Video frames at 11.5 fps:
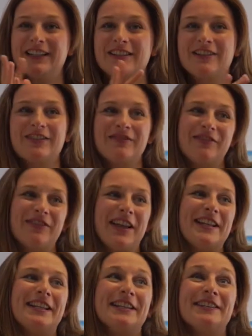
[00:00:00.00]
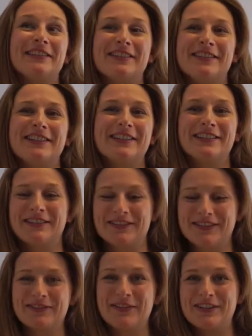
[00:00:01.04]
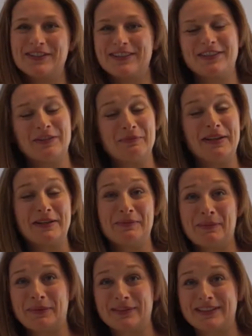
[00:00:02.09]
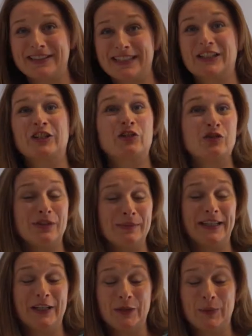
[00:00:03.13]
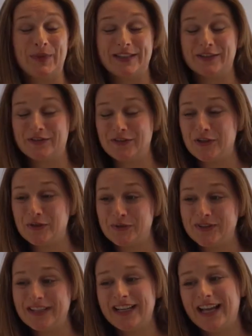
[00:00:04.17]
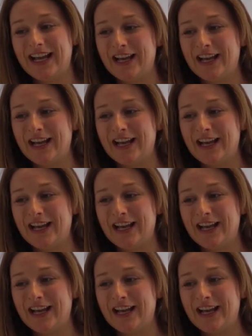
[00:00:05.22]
fading into the distance, which to many people is an extremely good piece of news.